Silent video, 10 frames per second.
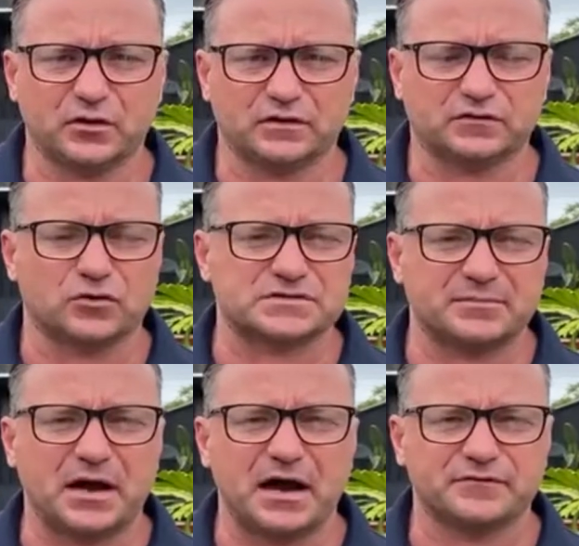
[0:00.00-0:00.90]
it's cost
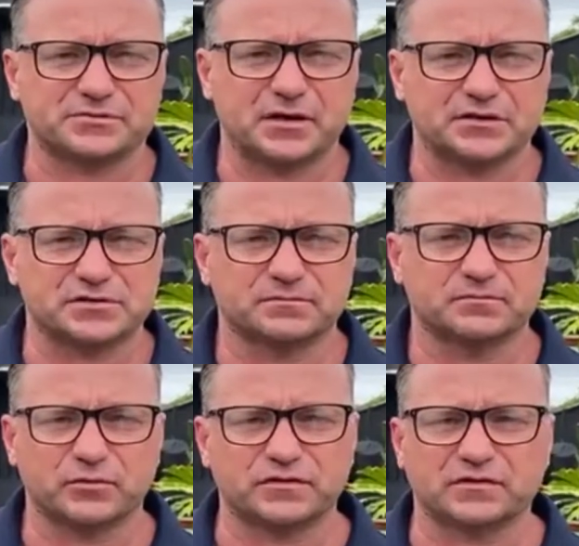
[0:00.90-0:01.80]
him half as much,
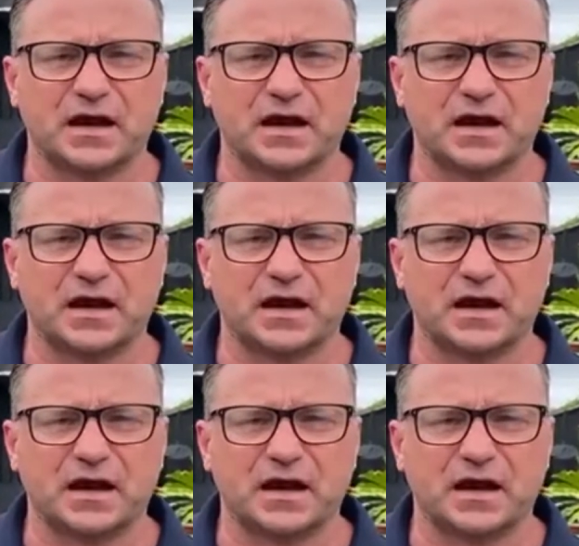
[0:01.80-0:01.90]
which is